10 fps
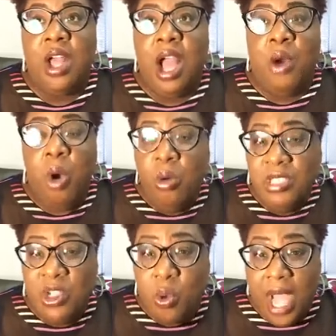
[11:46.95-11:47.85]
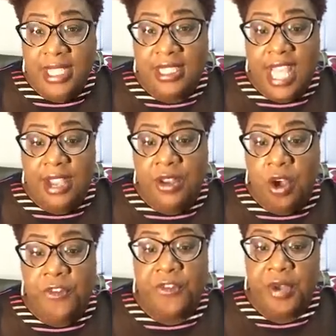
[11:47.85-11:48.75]
I won't quite say
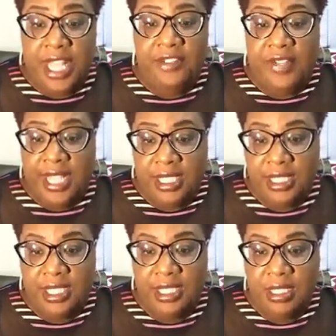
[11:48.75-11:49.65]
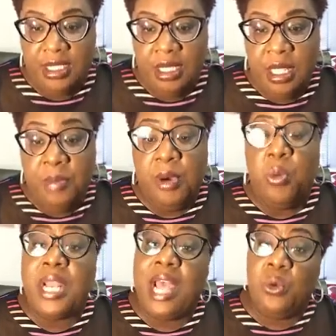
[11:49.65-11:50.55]
no free events, but
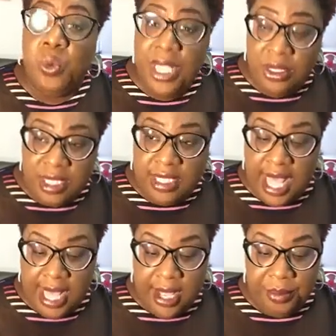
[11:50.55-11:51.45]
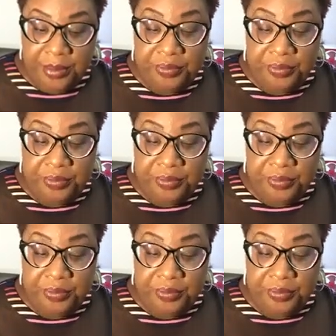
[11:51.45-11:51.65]
what I will say